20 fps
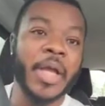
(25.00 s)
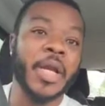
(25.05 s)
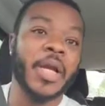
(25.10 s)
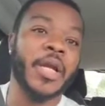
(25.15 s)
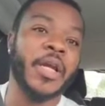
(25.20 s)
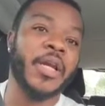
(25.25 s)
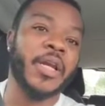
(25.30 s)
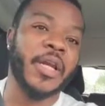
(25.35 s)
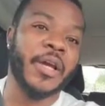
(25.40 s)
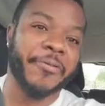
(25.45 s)

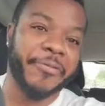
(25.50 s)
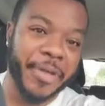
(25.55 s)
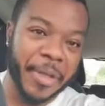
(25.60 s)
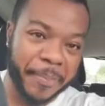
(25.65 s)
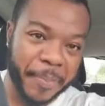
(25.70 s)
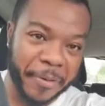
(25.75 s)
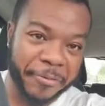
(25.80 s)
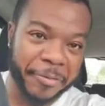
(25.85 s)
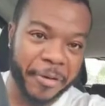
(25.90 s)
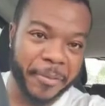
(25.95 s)
Lovely
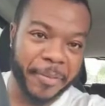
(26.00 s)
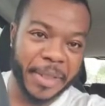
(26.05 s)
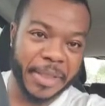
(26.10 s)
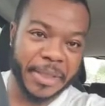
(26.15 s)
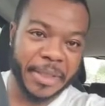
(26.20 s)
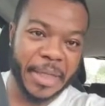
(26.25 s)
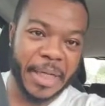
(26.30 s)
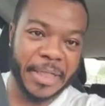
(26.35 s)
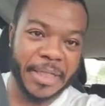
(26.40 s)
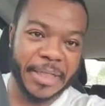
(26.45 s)

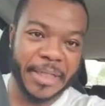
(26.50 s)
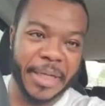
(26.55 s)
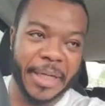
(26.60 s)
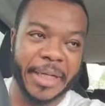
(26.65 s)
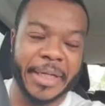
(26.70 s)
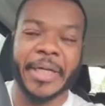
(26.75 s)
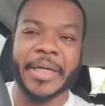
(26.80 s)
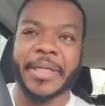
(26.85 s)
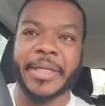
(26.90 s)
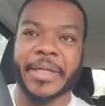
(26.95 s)
performance last
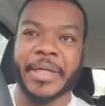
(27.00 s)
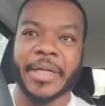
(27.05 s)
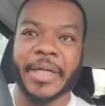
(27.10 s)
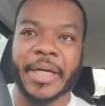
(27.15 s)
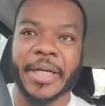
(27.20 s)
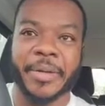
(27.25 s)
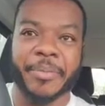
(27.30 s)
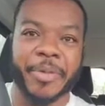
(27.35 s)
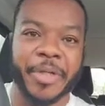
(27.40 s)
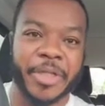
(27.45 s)
night at the
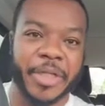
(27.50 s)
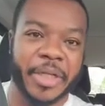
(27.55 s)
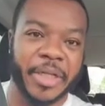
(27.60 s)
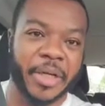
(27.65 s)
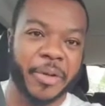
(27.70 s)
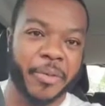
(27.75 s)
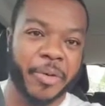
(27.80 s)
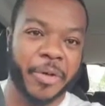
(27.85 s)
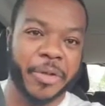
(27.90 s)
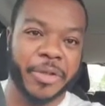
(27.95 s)
Ghana Musical
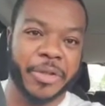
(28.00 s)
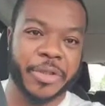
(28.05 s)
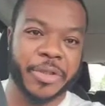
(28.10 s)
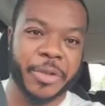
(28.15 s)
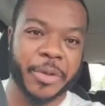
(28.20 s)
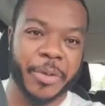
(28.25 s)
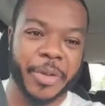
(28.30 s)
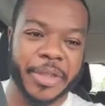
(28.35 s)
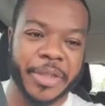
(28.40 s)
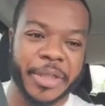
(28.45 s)
Awards
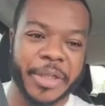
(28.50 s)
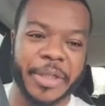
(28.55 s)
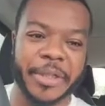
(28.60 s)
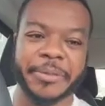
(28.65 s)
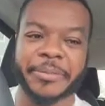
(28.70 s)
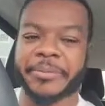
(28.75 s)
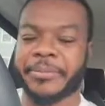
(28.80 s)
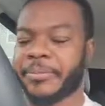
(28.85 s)
USA.